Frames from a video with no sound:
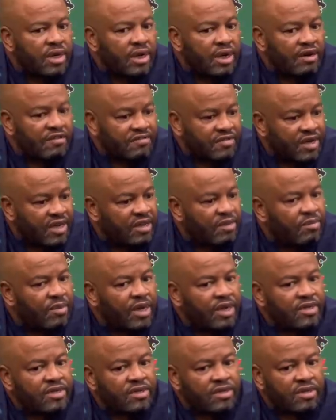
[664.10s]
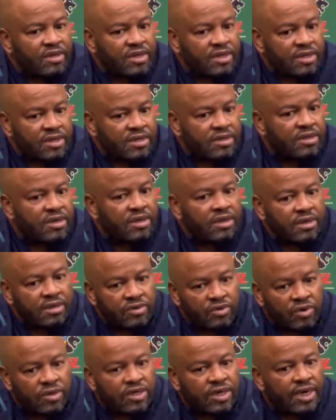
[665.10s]
after the match, the
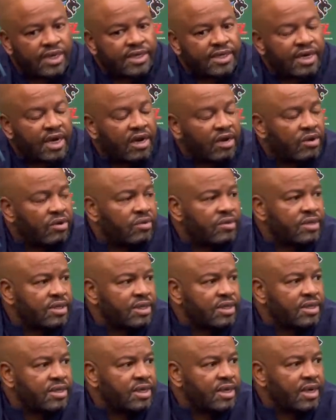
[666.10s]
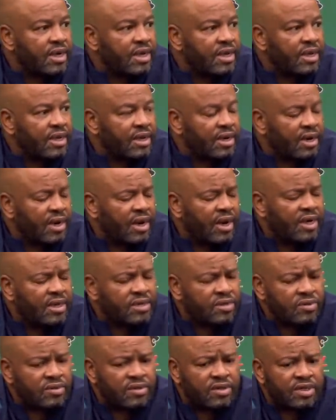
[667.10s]
doctors diagnosed this thing, and they
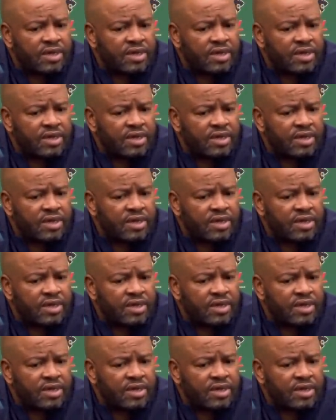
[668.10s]
realized